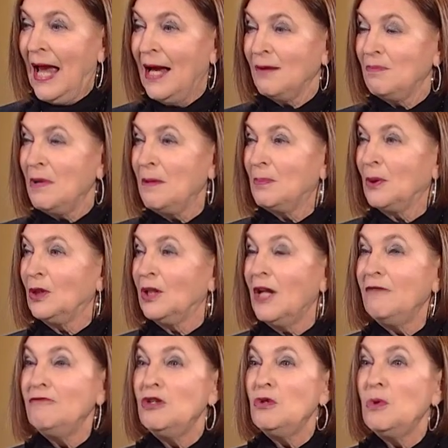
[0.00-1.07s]
And people
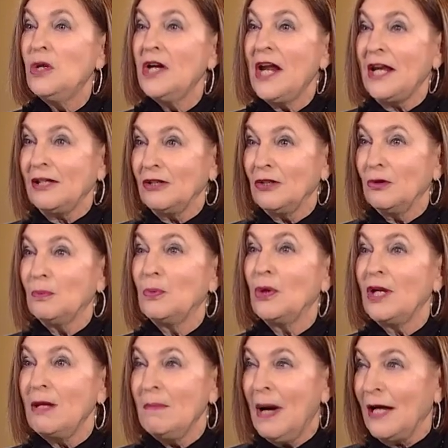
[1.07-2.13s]
love you or hate you,
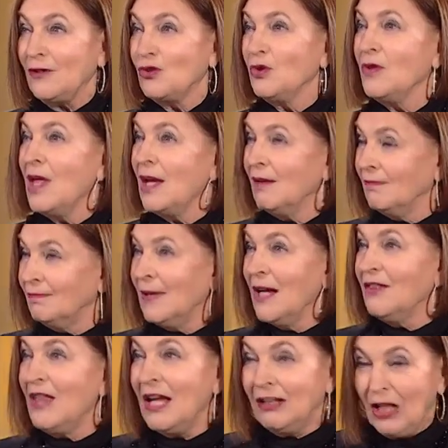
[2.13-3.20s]
pretty much. Or
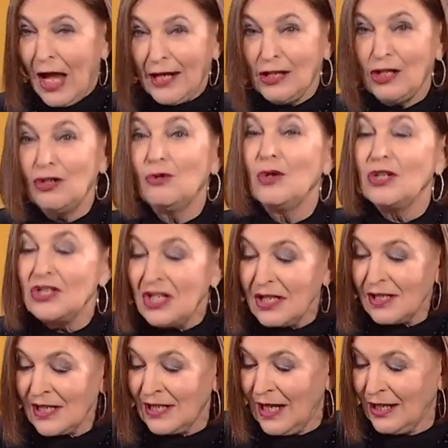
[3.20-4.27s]
they like you or
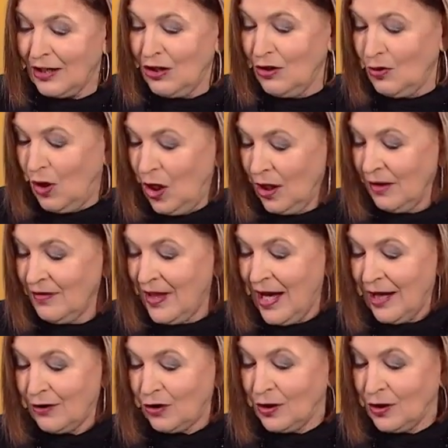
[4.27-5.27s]
dislike you, all of that.